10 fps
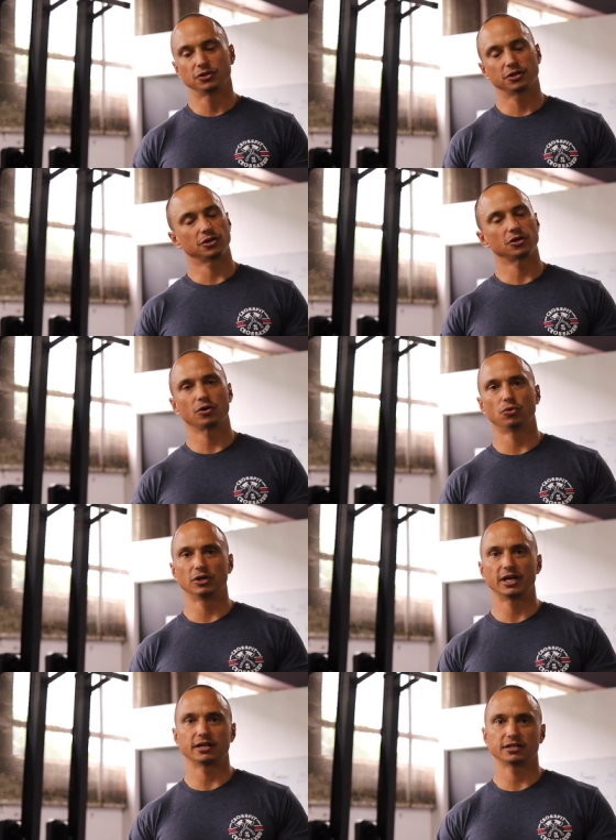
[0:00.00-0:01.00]
you can go
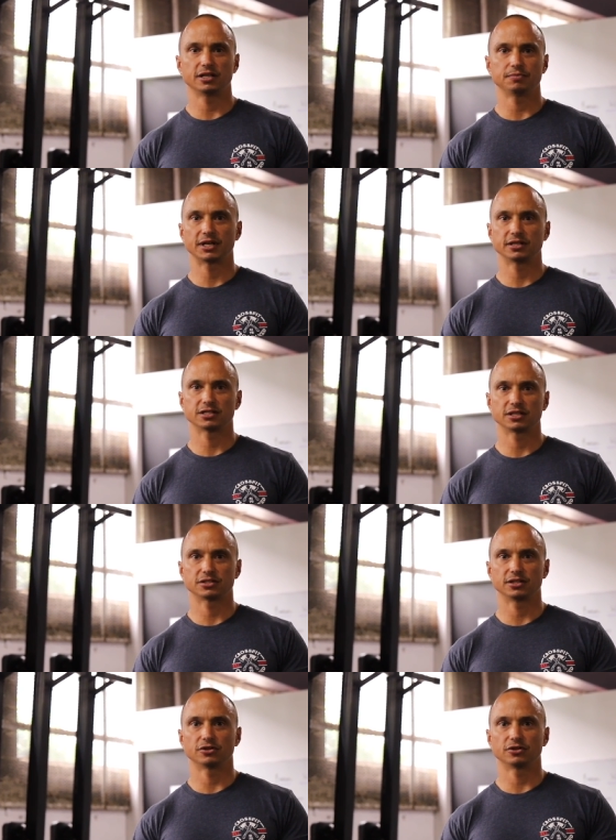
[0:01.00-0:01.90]
all out and keep that intensity